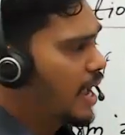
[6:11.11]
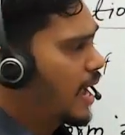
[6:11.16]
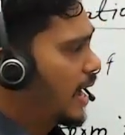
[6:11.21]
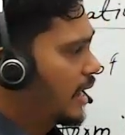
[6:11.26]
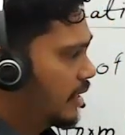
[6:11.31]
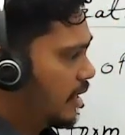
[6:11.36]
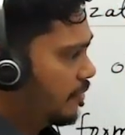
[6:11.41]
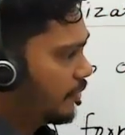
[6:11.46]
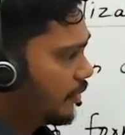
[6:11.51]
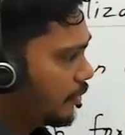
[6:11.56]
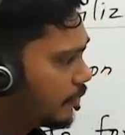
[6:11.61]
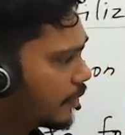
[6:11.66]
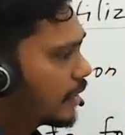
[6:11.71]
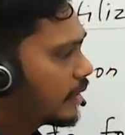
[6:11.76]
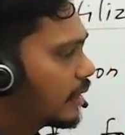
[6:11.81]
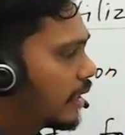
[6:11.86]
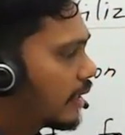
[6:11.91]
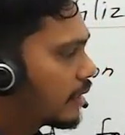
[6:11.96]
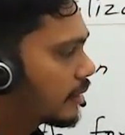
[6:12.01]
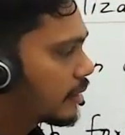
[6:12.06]
And after
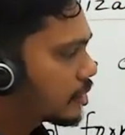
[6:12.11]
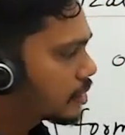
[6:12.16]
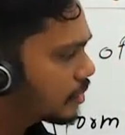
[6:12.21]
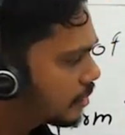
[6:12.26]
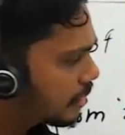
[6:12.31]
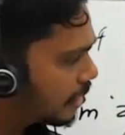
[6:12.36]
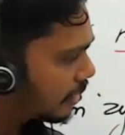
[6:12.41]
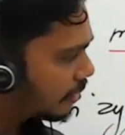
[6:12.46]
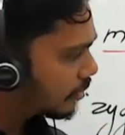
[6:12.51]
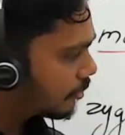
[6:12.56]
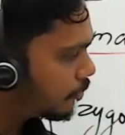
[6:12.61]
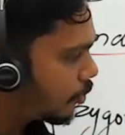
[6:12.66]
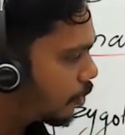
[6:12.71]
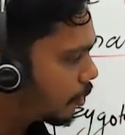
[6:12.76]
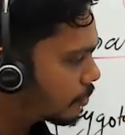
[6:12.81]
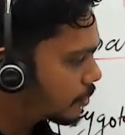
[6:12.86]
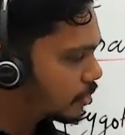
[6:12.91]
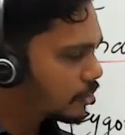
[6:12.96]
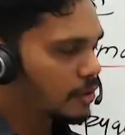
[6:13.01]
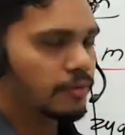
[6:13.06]
fertilization, there is a
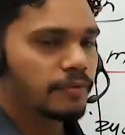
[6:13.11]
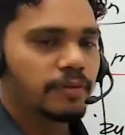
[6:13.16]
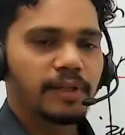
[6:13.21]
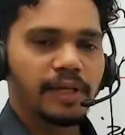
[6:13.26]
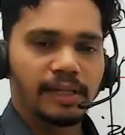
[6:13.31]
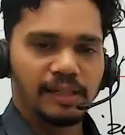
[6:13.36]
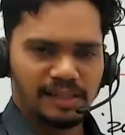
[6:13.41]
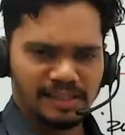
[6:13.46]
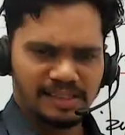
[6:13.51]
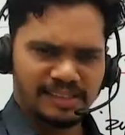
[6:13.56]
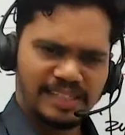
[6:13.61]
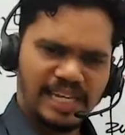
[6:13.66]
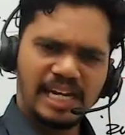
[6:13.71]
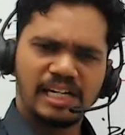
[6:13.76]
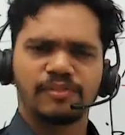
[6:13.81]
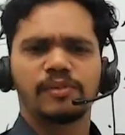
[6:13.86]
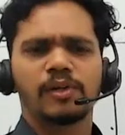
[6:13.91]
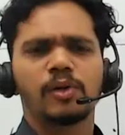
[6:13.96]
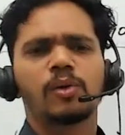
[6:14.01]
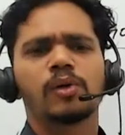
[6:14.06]
formation of cells
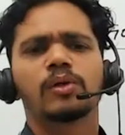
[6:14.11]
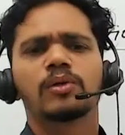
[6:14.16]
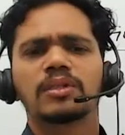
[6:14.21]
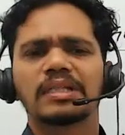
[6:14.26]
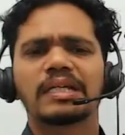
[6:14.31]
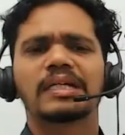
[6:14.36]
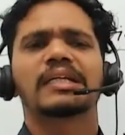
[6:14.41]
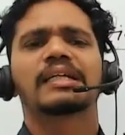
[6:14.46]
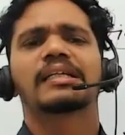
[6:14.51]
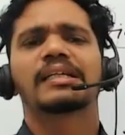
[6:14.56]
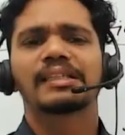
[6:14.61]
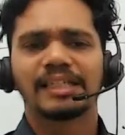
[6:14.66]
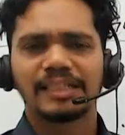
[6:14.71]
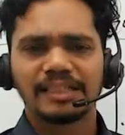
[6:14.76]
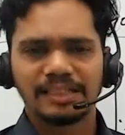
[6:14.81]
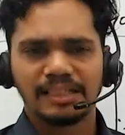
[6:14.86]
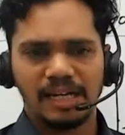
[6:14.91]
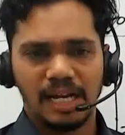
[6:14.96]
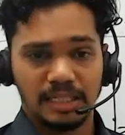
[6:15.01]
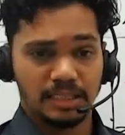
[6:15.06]
that we're going to study in the
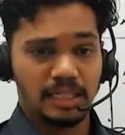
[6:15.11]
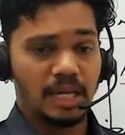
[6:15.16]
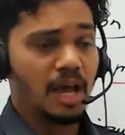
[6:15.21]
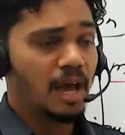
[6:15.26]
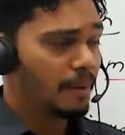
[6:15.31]
next class.